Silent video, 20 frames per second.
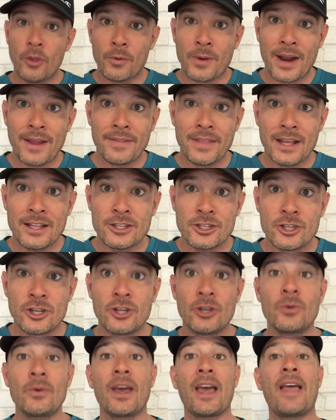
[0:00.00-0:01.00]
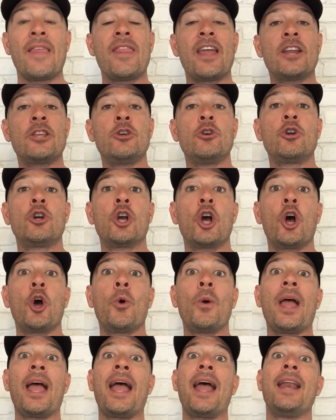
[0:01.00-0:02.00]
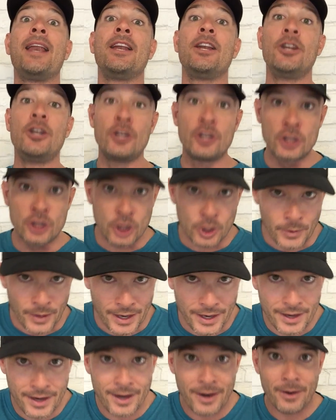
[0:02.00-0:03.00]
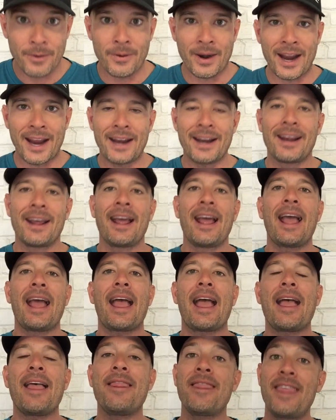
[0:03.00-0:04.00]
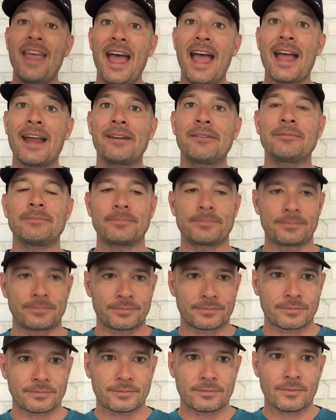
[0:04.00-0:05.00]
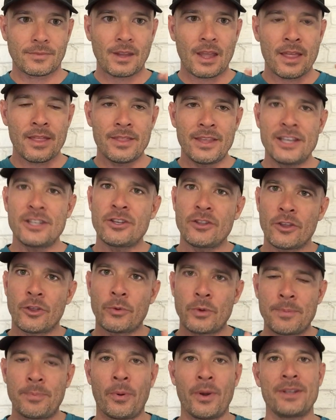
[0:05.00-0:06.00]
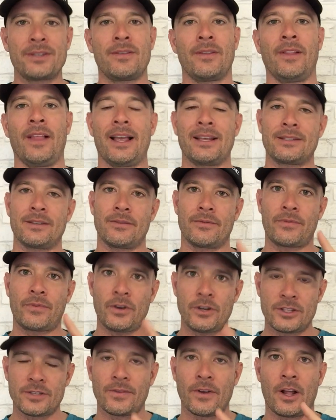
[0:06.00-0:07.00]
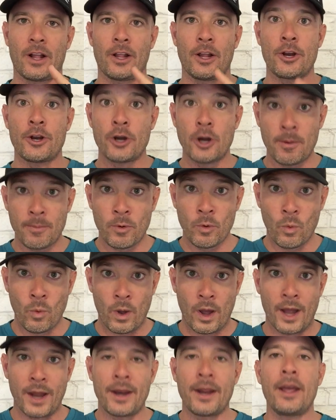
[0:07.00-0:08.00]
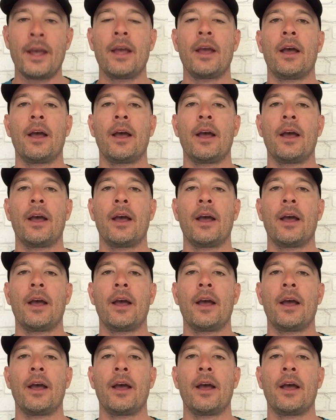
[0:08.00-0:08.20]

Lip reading: the right thing to do and then you go and do it, right? And then these are the 3 points of the lesson. First of all, number 1,